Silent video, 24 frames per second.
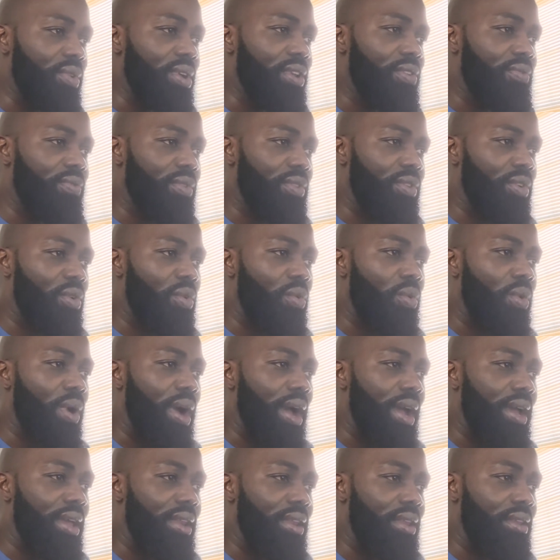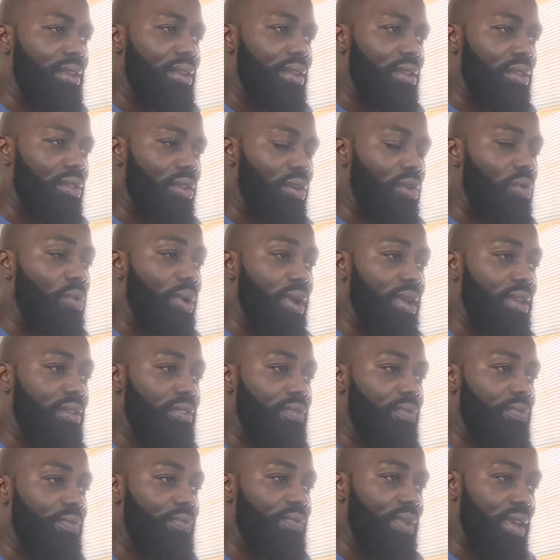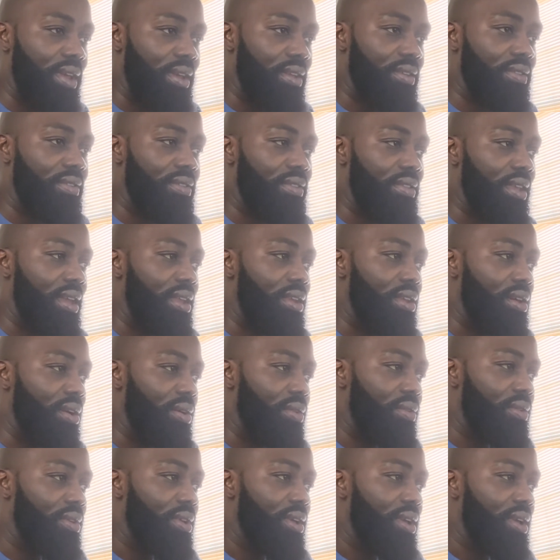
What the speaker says: the quickest fix they know: